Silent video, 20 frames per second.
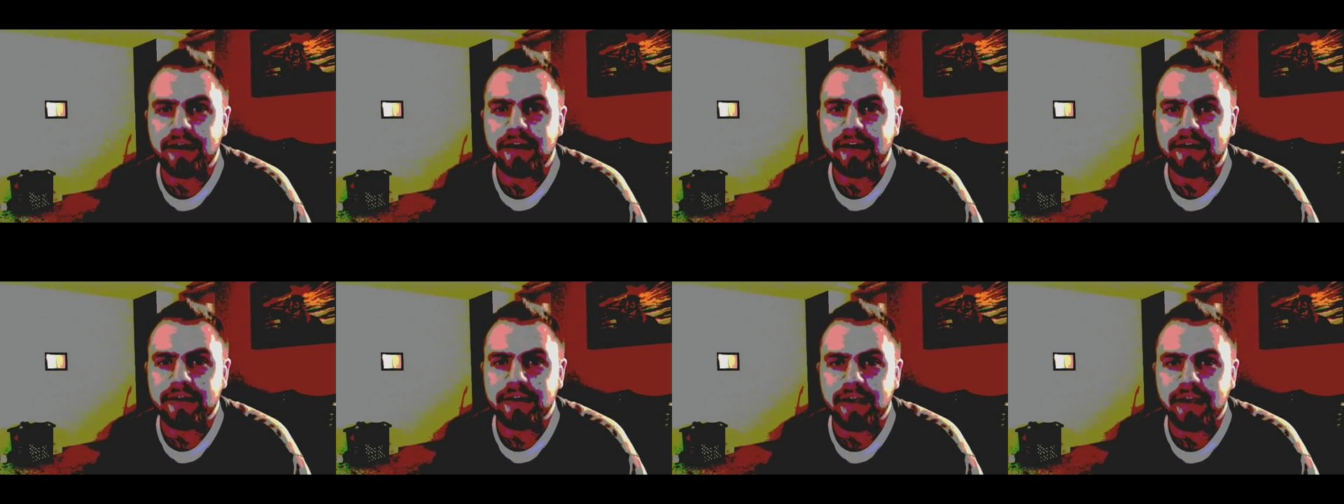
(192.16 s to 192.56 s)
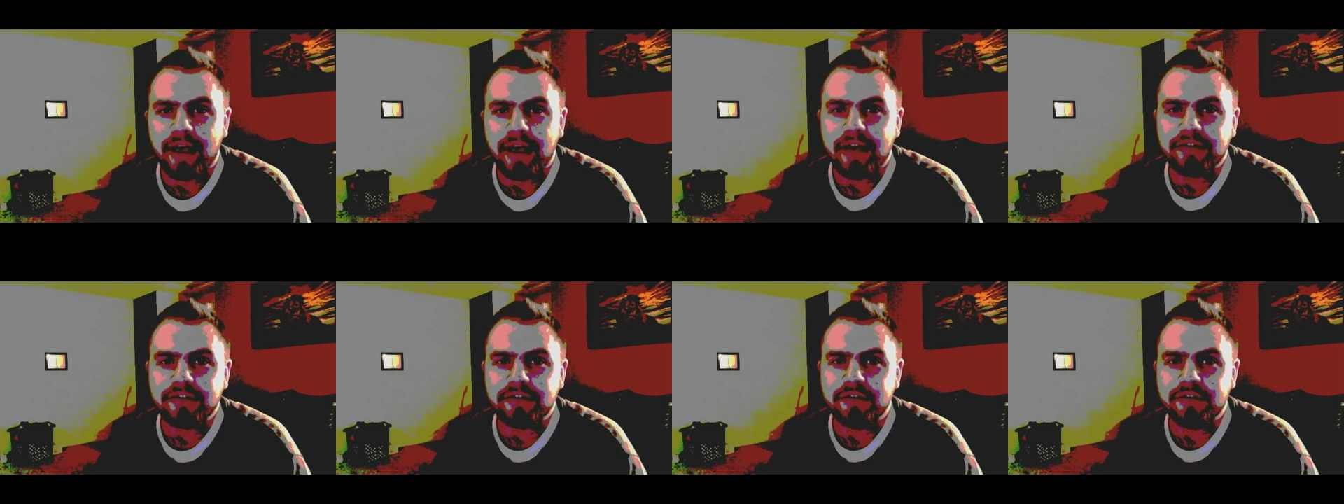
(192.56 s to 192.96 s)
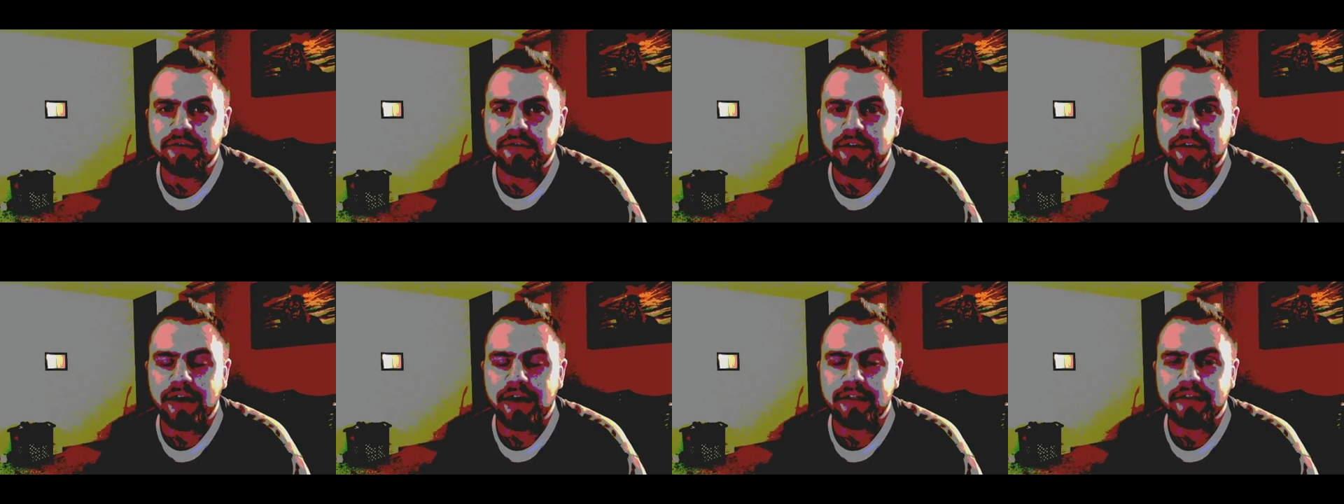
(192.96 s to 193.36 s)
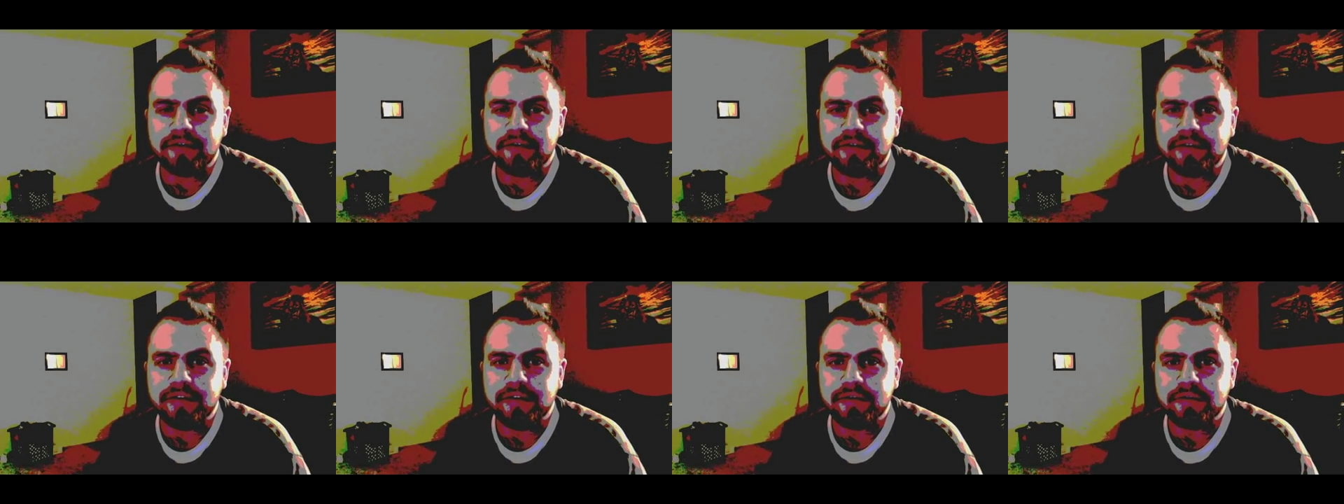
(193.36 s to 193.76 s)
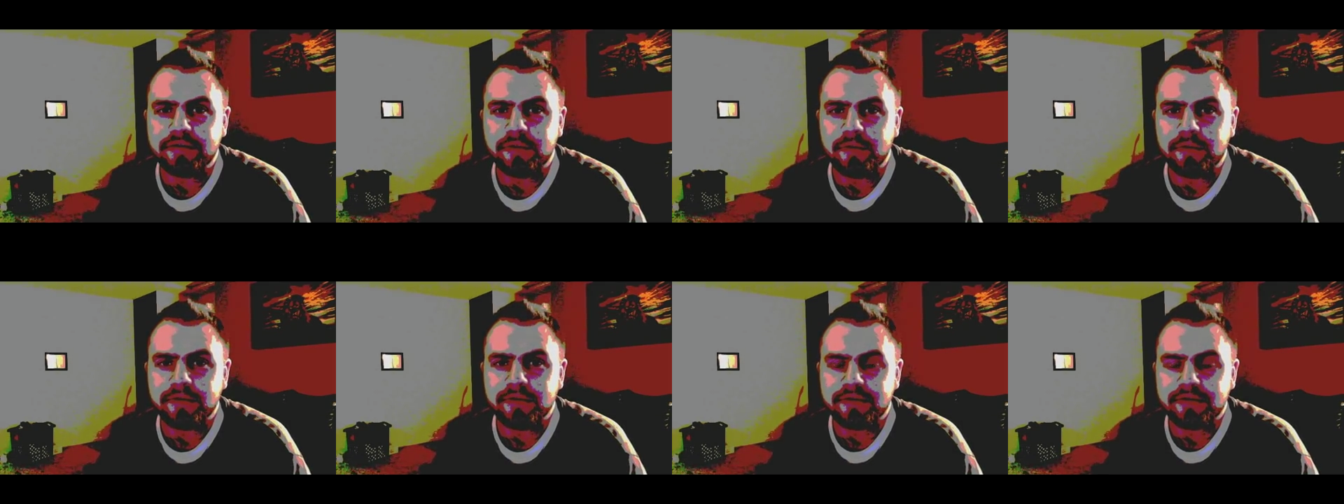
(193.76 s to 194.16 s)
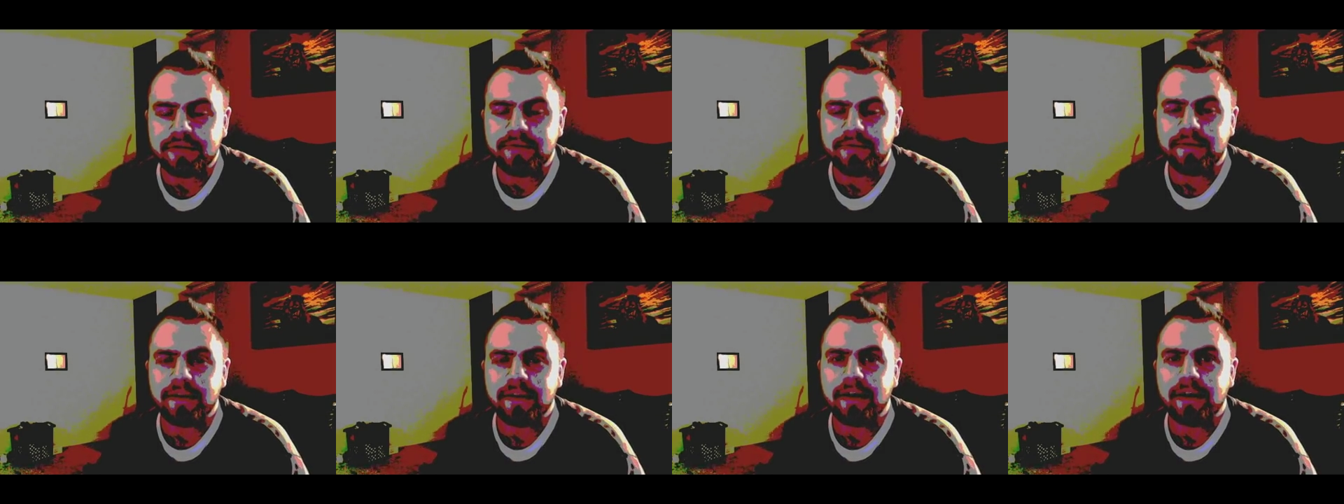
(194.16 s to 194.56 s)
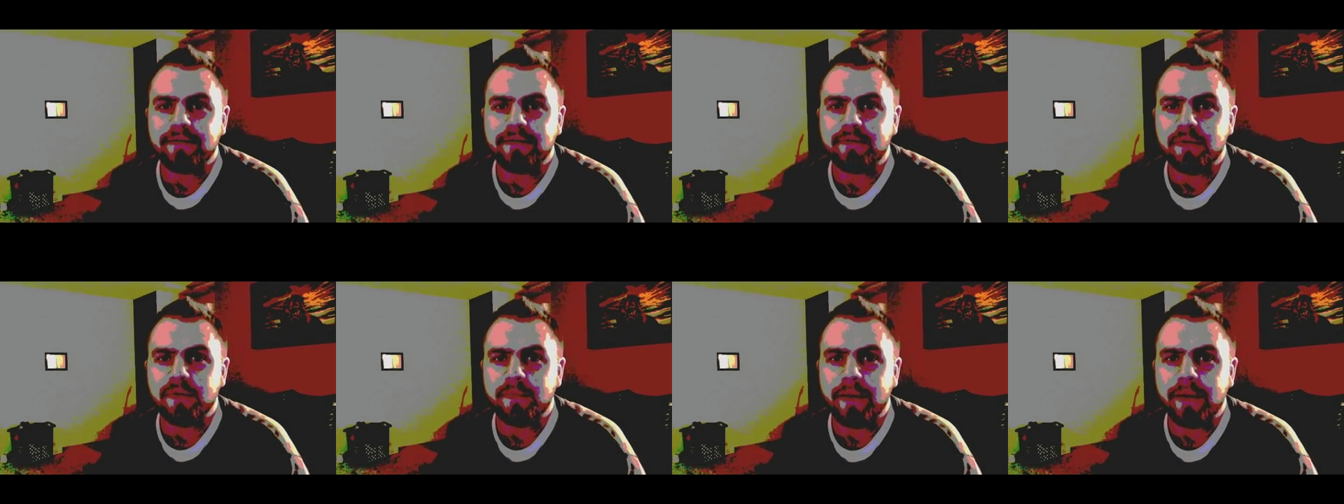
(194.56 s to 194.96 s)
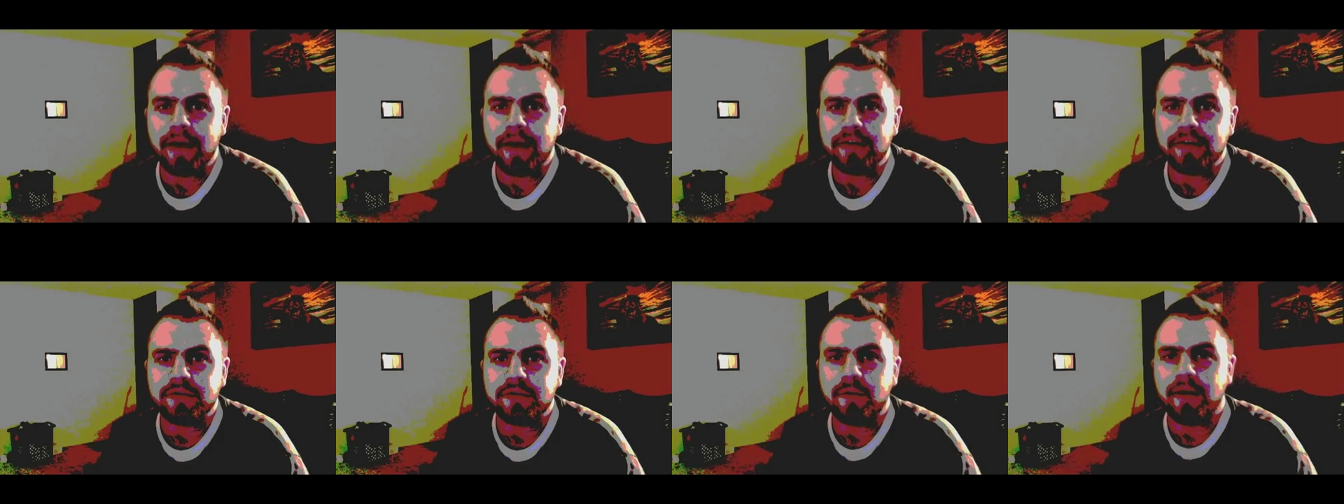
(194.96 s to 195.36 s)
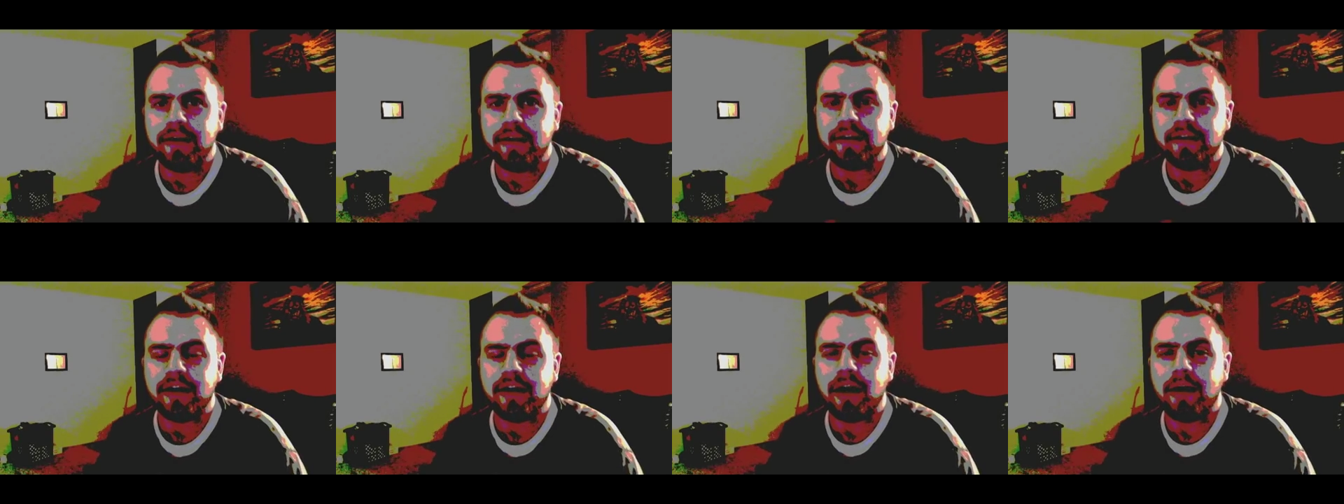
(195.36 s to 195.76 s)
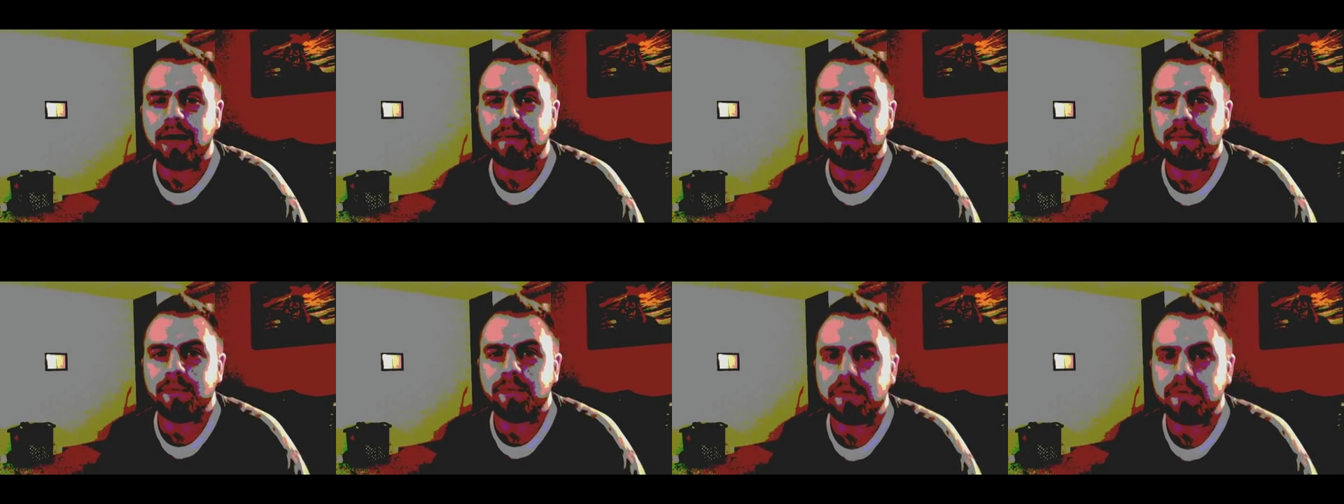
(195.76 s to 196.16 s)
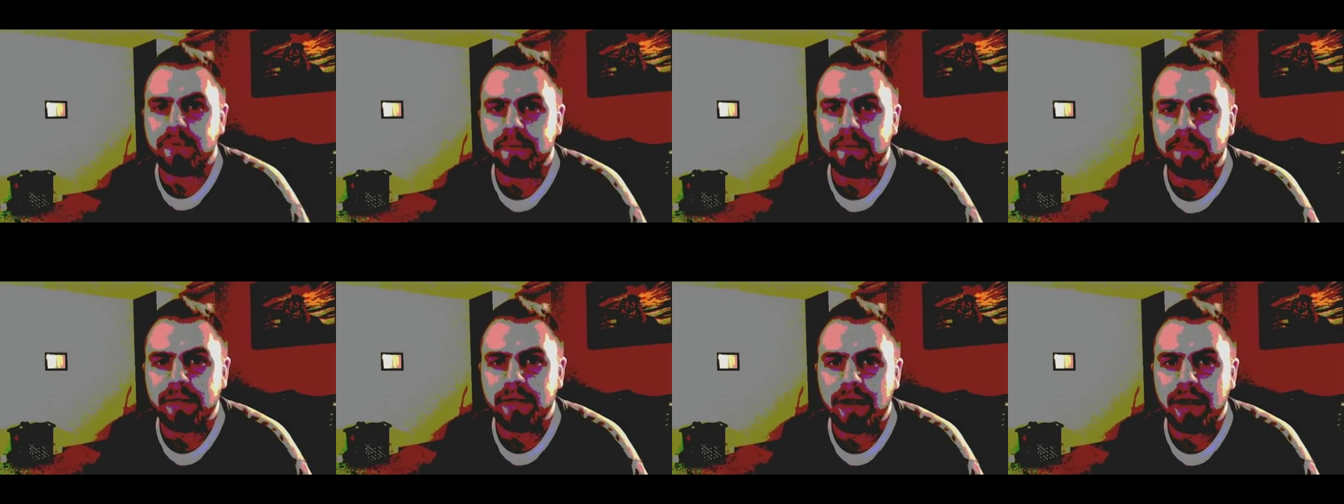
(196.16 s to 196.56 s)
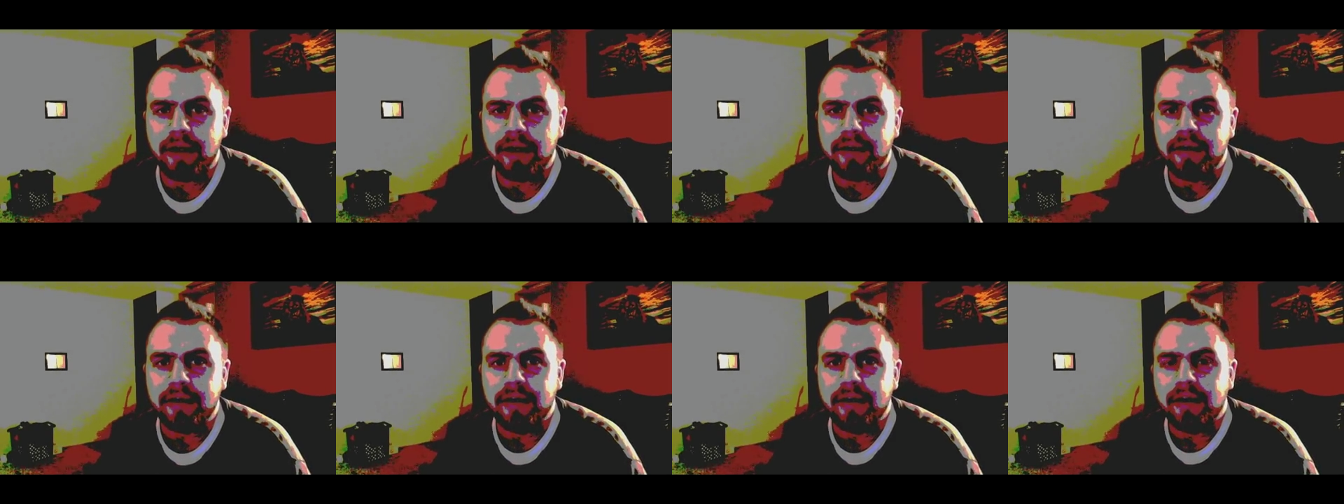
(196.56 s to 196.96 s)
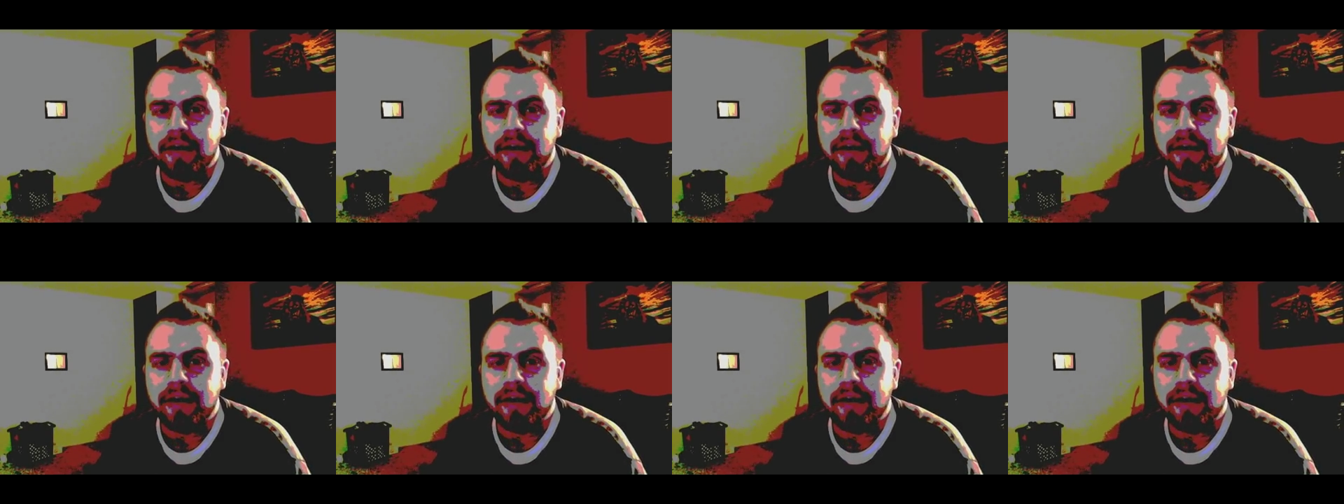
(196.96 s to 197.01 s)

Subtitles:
acid LSD stories or stuff like that from your past. Go ahead and comment, put a reply.